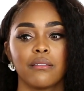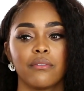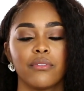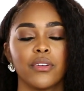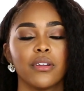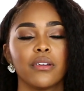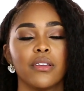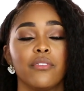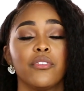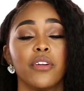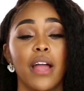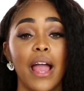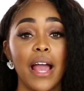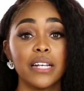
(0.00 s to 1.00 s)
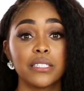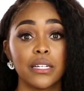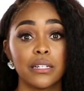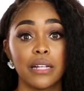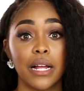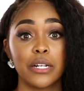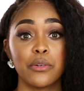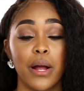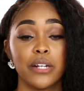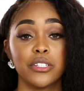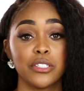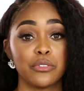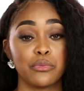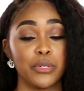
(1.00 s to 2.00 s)
if you're, if you're asking, like, do I
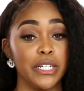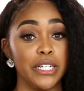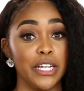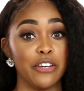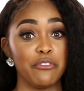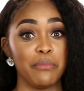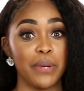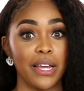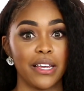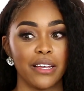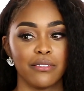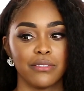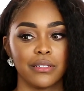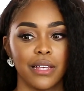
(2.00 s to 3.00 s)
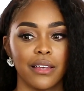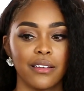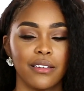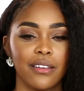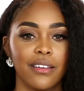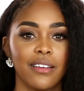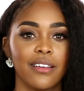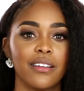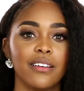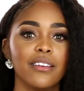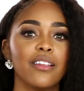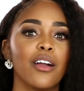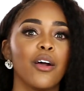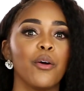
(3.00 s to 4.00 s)
just free give my gifts? Like,
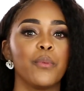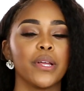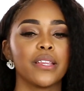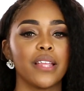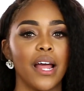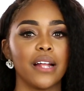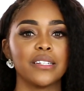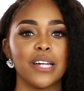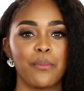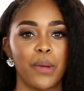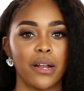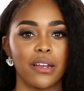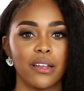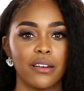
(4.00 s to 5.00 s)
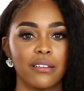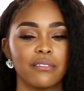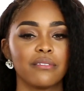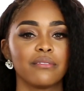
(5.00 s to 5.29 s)
no, but that time I did.